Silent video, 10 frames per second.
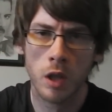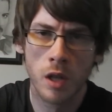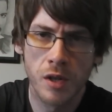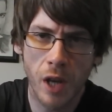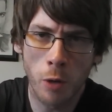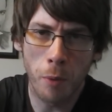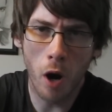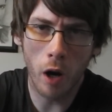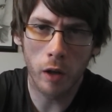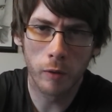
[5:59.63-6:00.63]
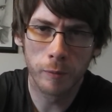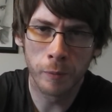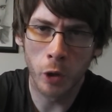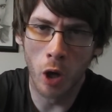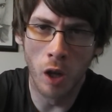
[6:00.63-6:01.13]
South Park,
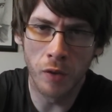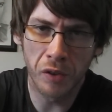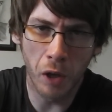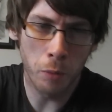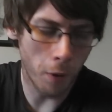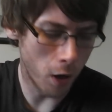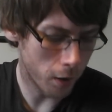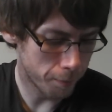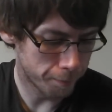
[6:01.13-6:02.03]
you gotta love your South Park.